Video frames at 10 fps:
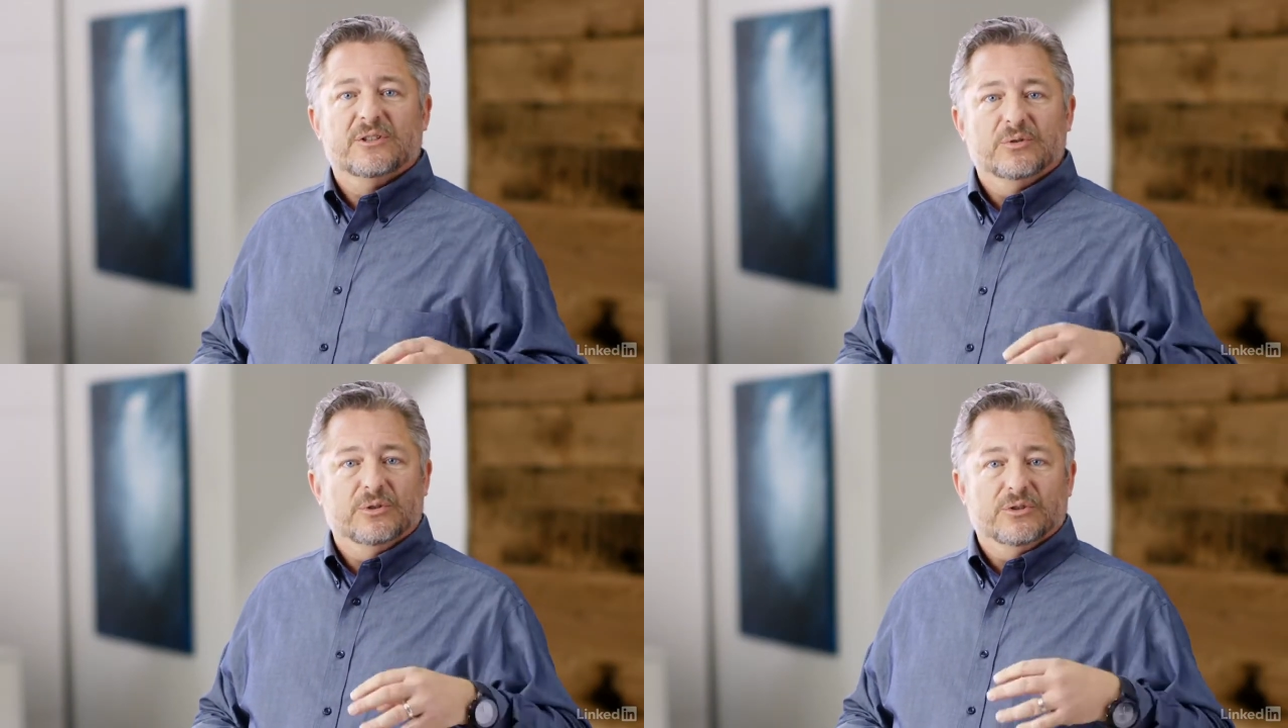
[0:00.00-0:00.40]

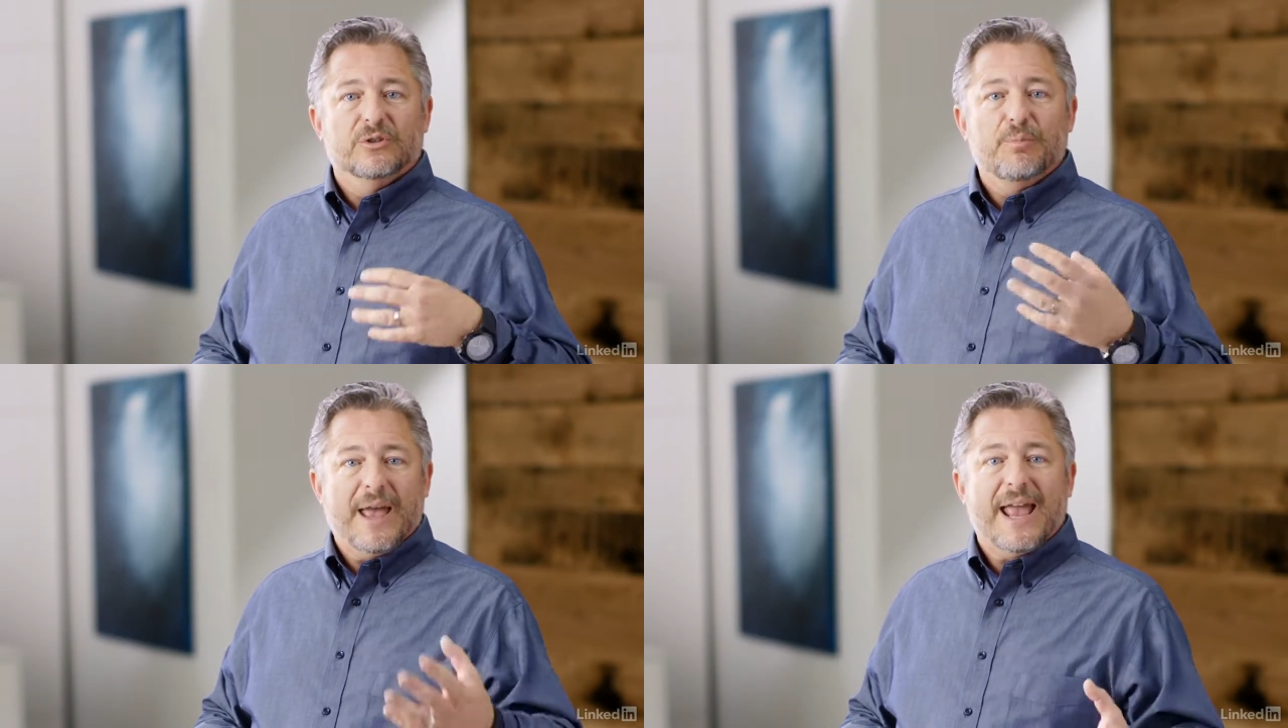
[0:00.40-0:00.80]
You
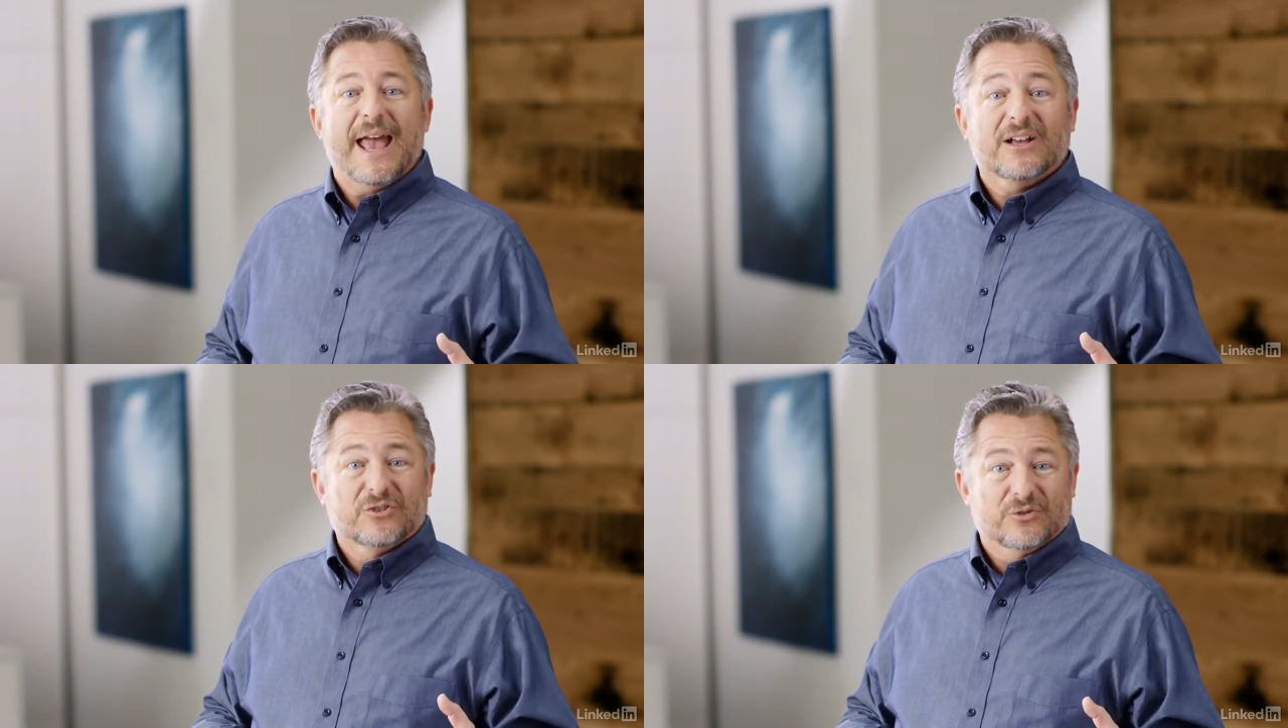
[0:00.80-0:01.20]
do pay
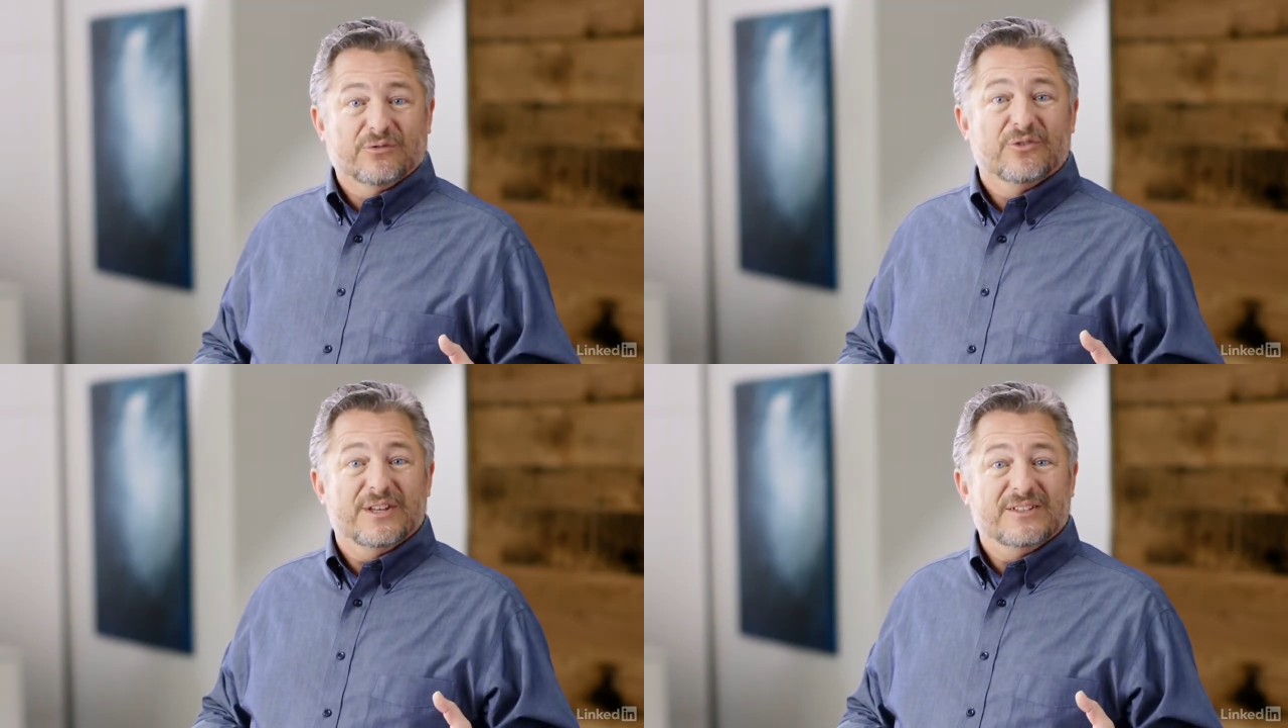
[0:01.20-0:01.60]
extra
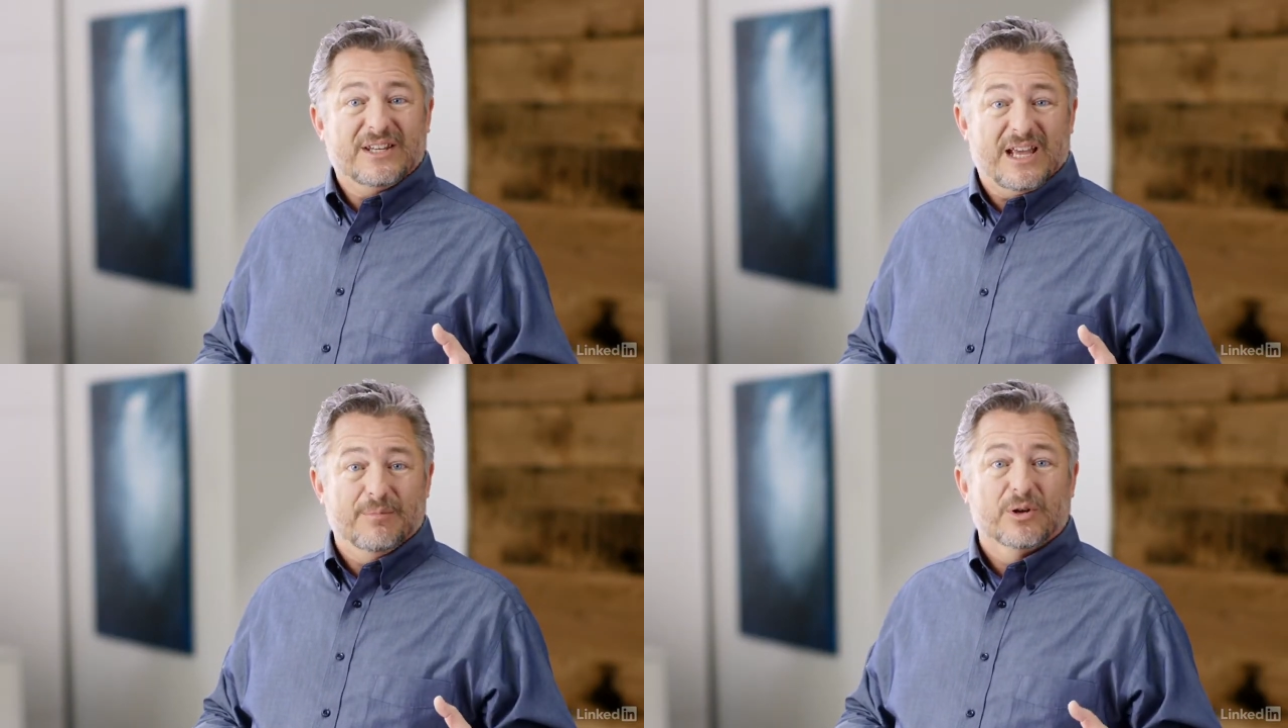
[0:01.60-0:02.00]
for these
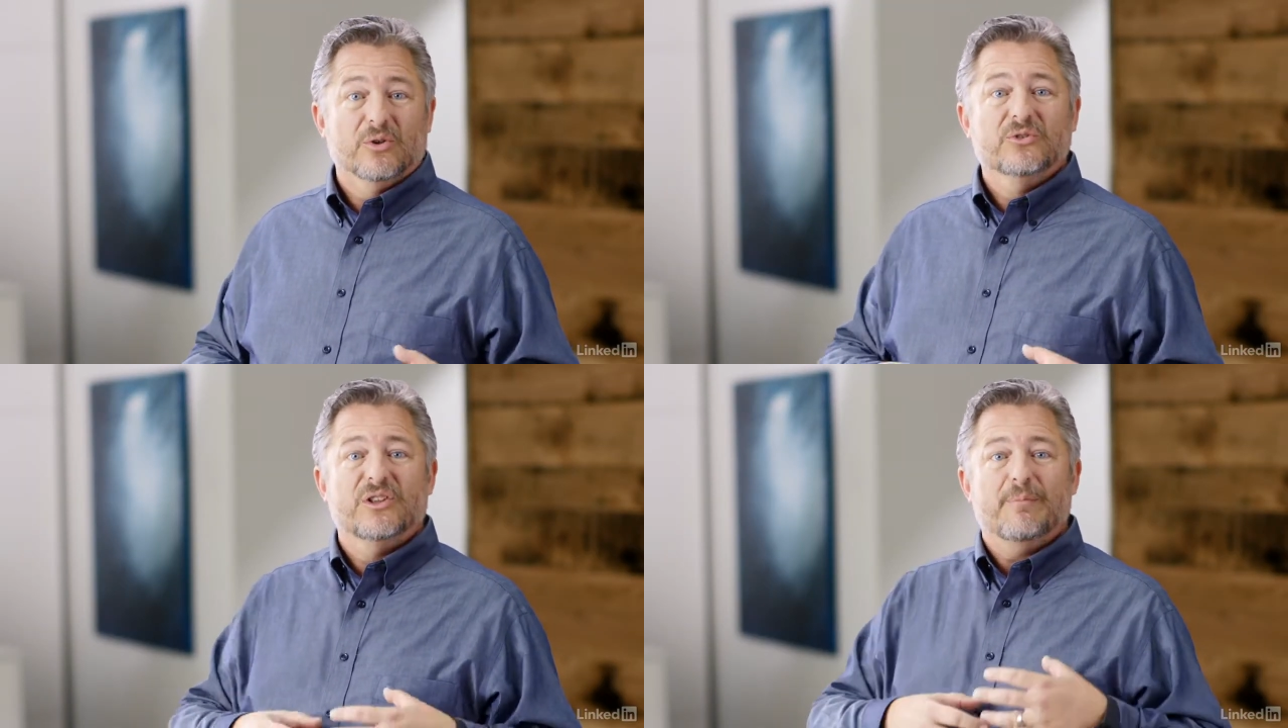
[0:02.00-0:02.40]
chemicals